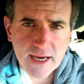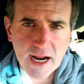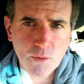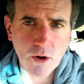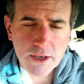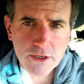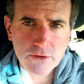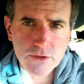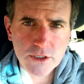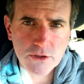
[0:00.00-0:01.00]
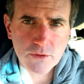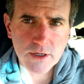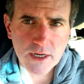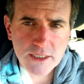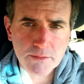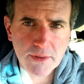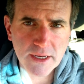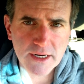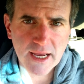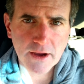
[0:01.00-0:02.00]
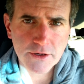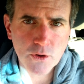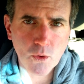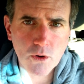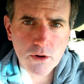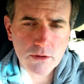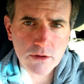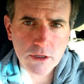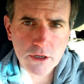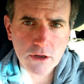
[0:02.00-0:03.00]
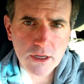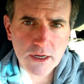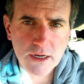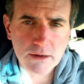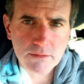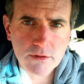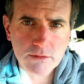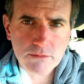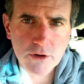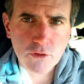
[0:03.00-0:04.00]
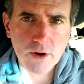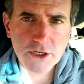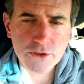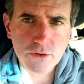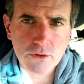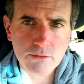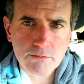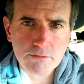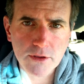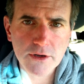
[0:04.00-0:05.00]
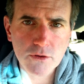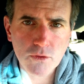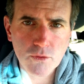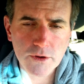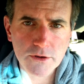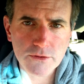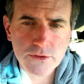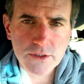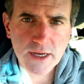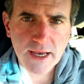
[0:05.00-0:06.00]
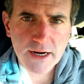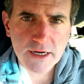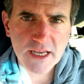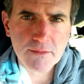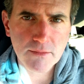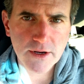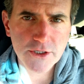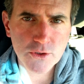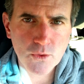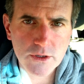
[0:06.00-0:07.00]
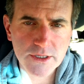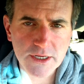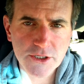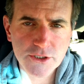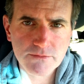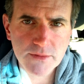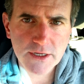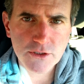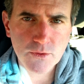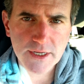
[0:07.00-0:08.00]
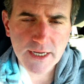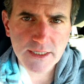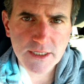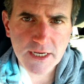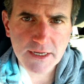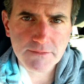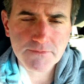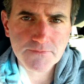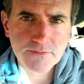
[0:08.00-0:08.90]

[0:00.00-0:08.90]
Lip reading: and I want you to pin down your little congressional political critters and keep them on a short leash in 2018.